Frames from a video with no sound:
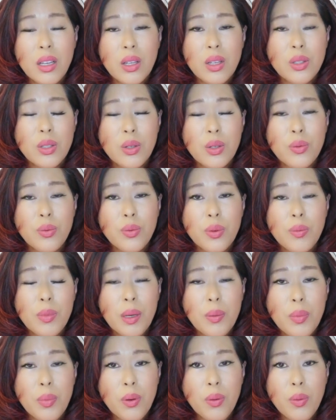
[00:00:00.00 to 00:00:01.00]
So
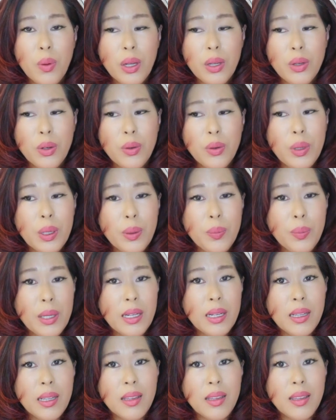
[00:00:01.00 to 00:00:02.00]
remember what your
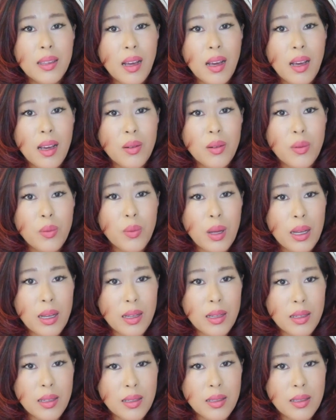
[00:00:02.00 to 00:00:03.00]
repeating thought
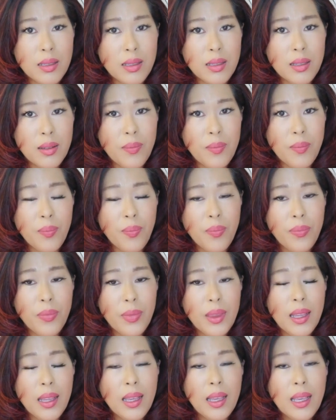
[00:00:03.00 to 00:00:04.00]
was.
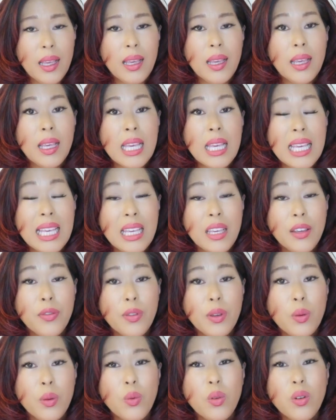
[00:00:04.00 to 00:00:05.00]
If
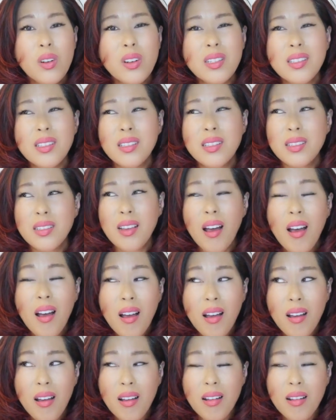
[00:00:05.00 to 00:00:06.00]
it were a
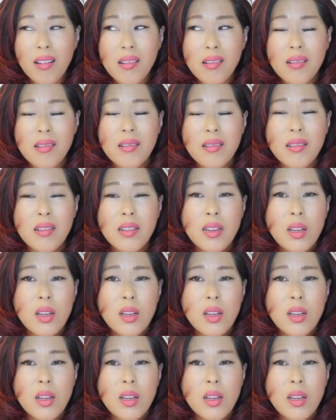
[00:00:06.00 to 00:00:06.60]
song,